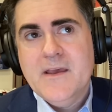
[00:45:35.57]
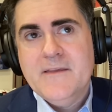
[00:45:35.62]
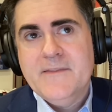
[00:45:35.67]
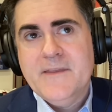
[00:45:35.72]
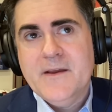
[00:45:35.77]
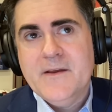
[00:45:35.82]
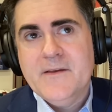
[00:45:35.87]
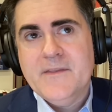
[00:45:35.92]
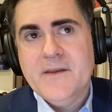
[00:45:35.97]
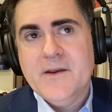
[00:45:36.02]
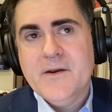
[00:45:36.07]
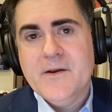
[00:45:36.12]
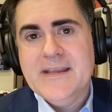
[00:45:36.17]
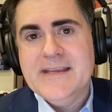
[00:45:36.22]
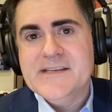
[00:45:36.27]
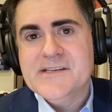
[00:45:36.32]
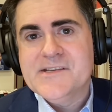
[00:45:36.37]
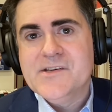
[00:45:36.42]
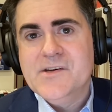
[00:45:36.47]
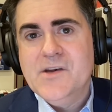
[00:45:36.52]
there
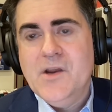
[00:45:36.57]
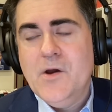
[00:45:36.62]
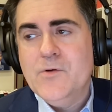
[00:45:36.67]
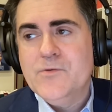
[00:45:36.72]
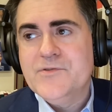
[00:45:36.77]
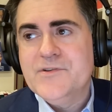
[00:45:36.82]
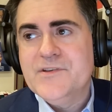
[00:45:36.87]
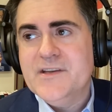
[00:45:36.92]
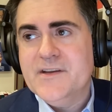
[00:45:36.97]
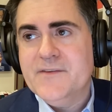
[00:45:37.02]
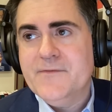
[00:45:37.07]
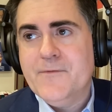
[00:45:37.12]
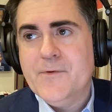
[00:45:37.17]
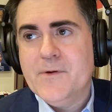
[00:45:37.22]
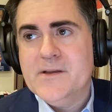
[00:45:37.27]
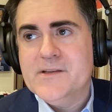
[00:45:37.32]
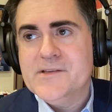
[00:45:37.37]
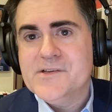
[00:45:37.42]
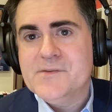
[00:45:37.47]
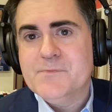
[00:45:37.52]
is no
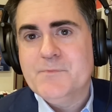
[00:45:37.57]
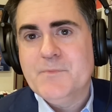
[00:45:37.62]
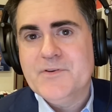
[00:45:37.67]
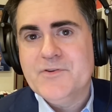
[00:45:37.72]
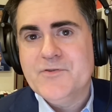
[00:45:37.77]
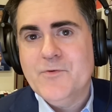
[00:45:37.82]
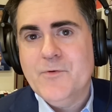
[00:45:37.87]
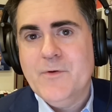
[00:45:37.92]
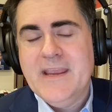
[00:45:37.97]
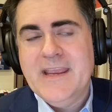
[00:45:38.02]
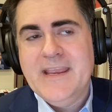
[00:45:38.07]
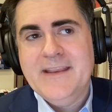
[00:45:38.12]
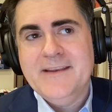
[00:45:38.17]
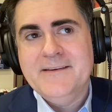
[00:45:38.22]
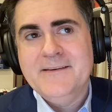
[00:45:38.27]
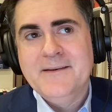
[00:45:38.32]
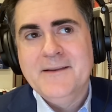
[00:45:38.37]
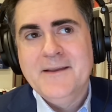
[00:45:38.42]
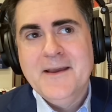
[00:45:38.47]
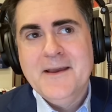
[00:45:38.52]
difference
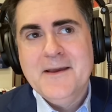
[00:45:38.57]
between